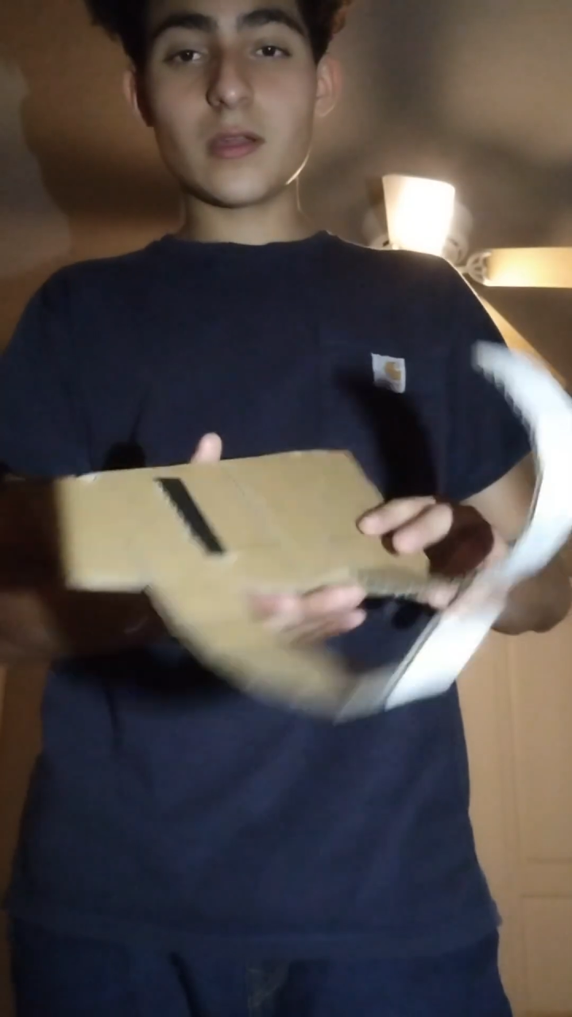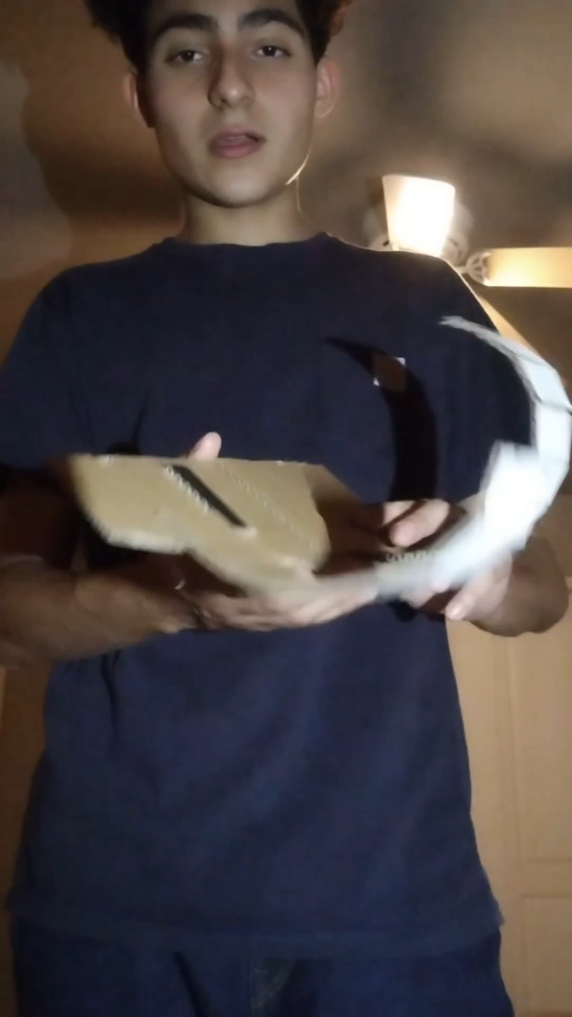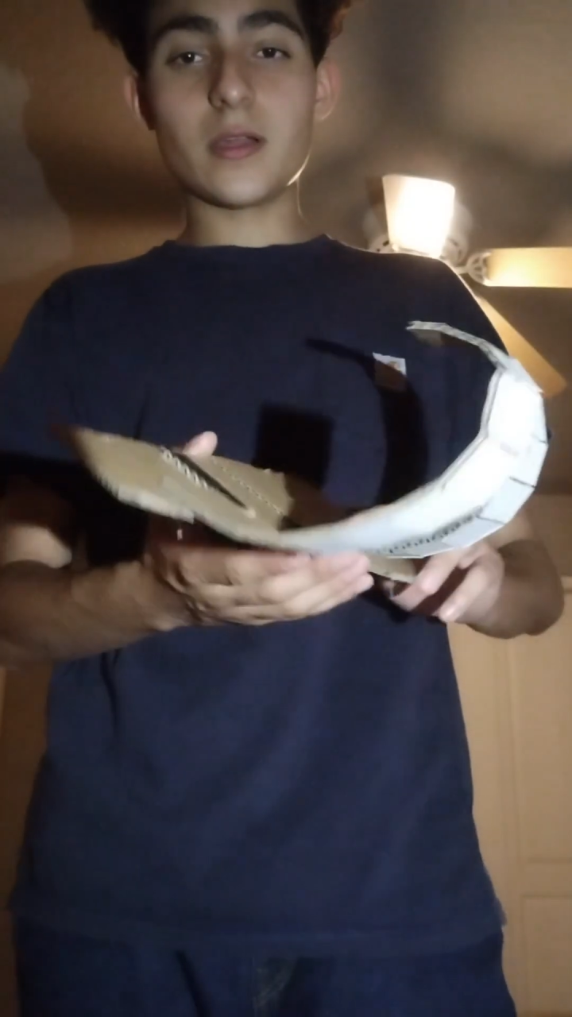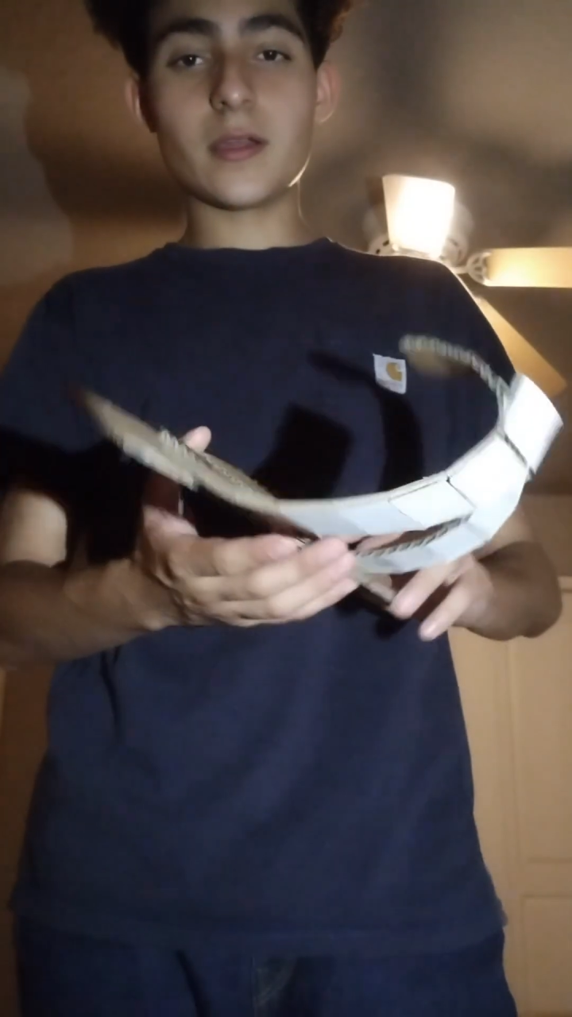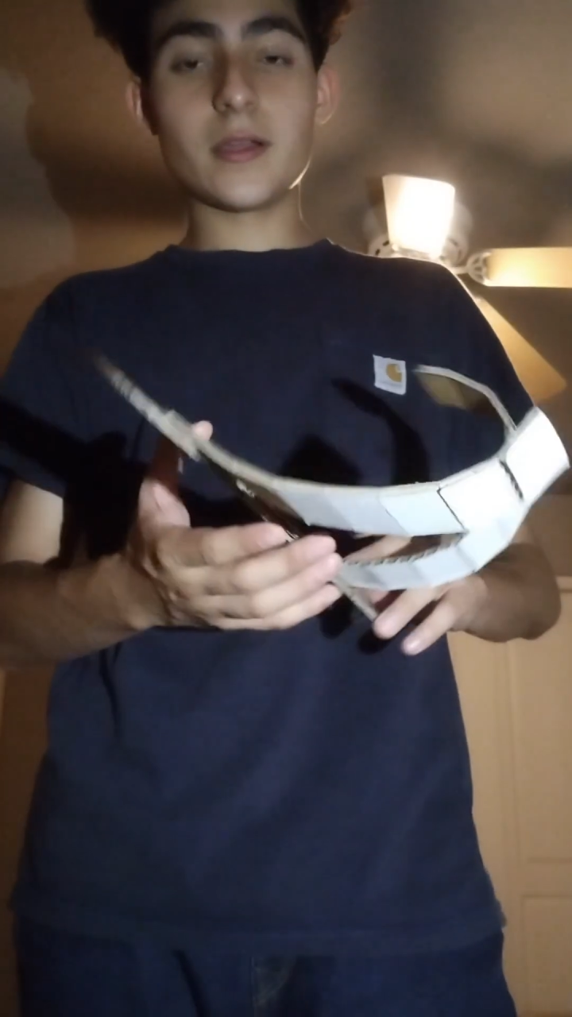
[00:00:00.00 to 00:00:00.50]

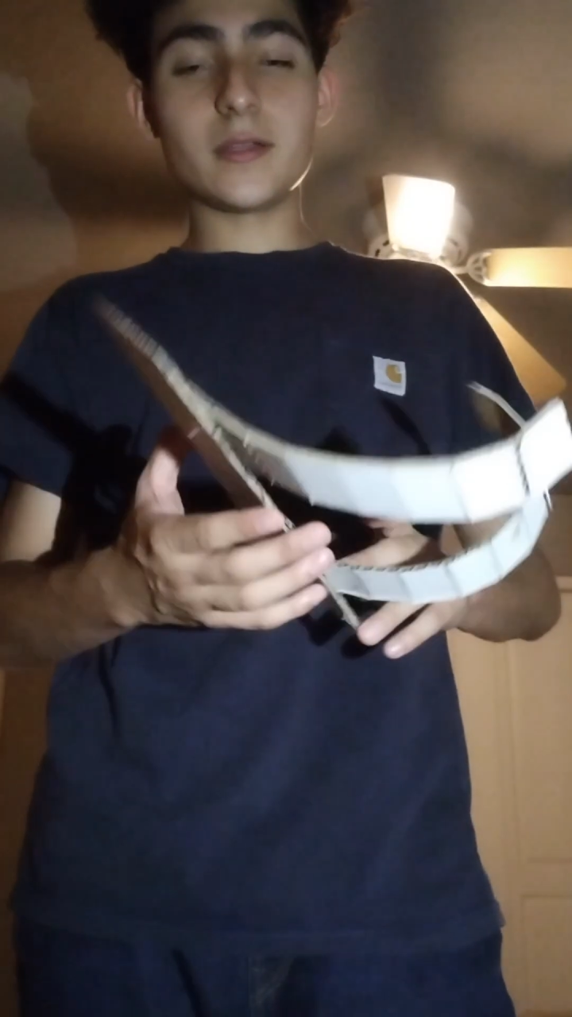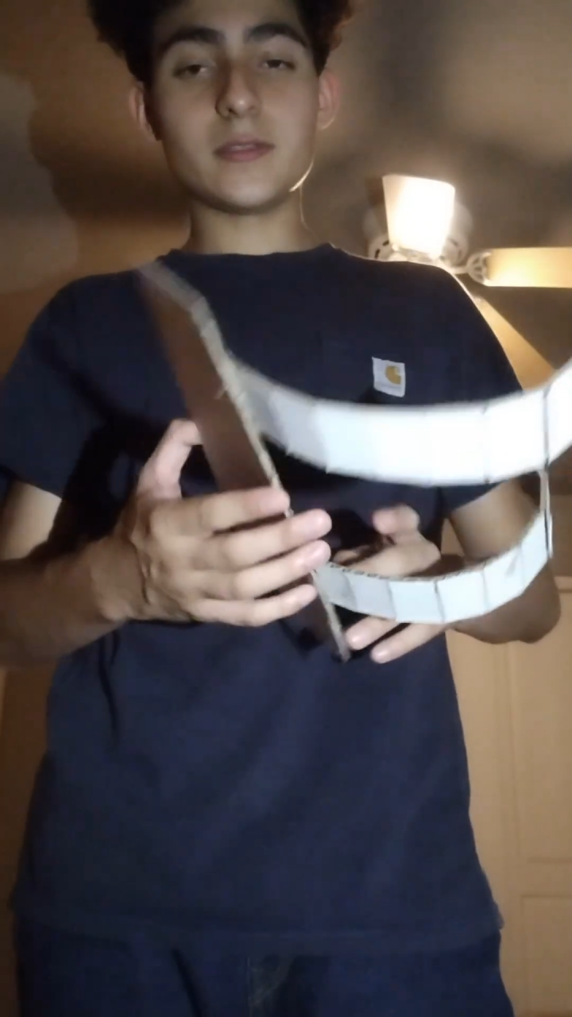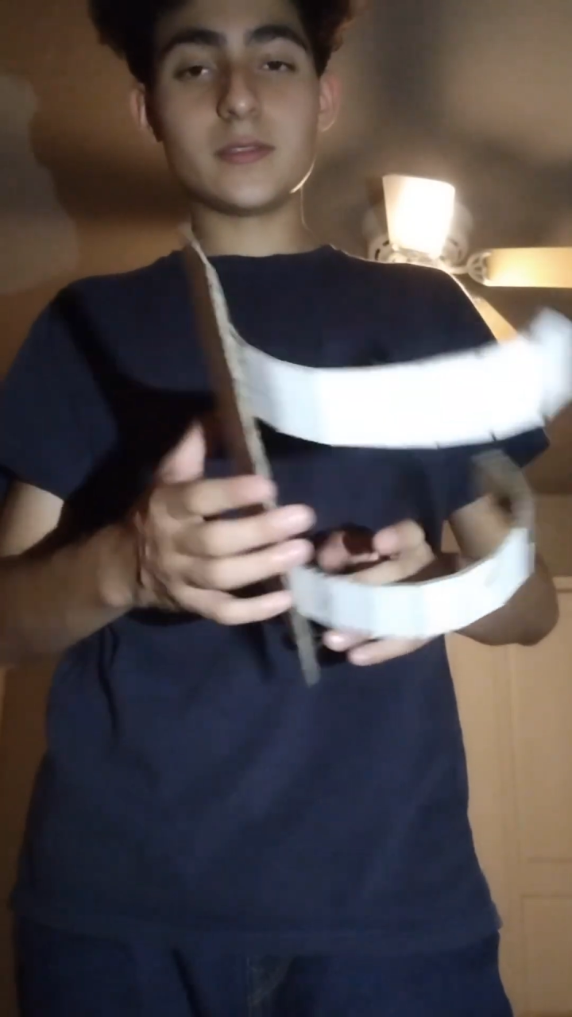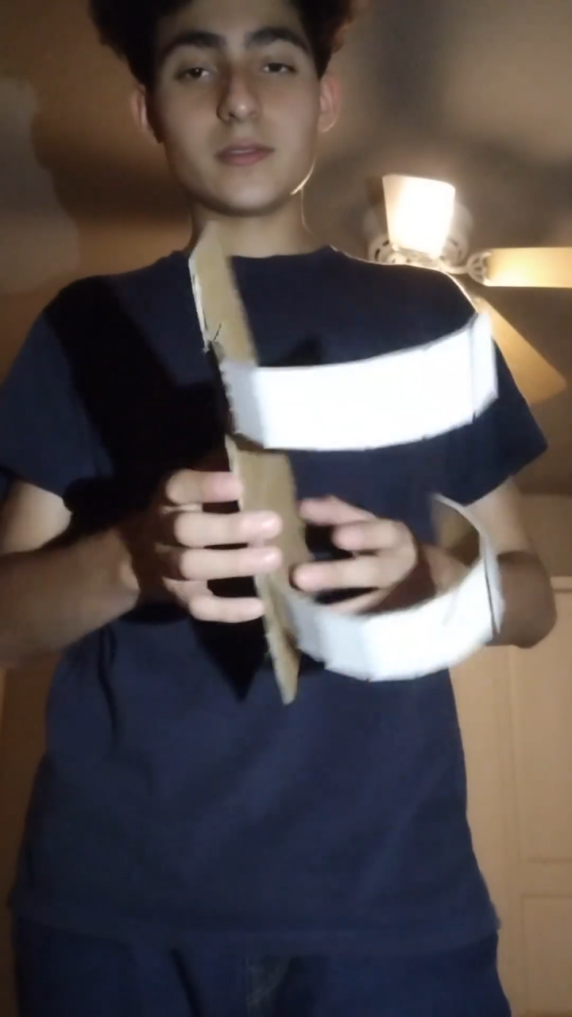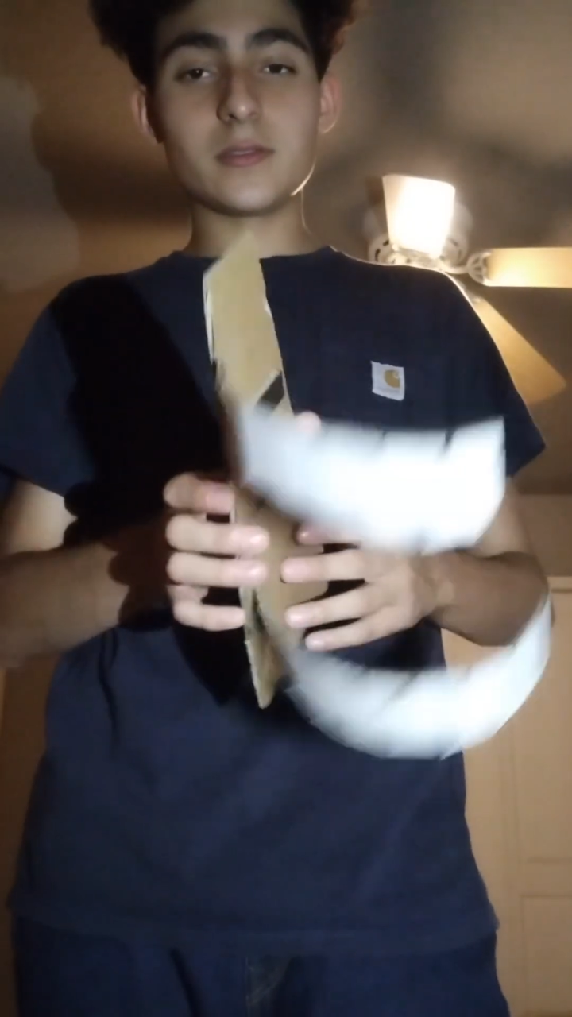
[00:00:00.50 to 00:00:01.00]

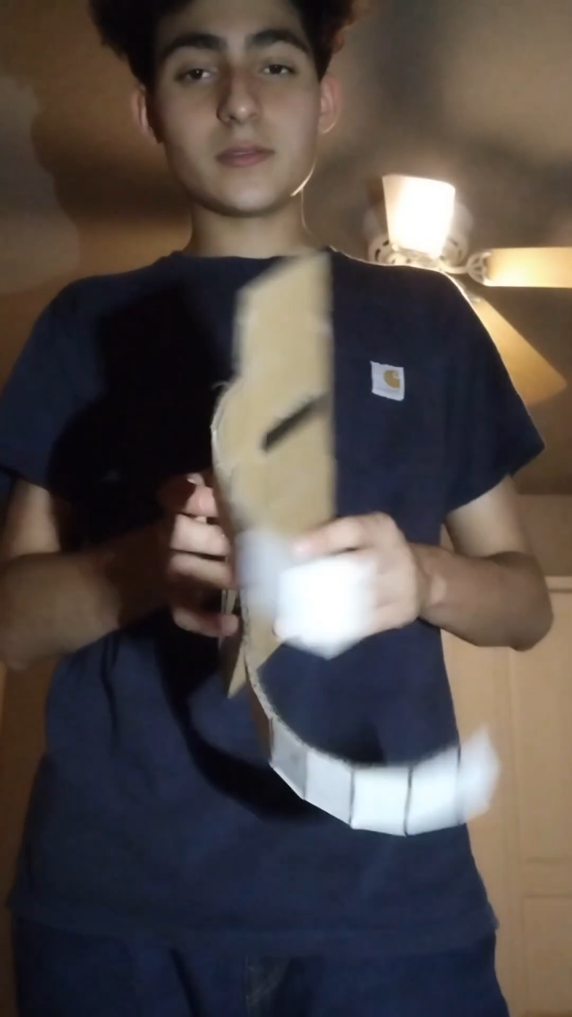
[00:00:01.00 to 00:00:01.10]
And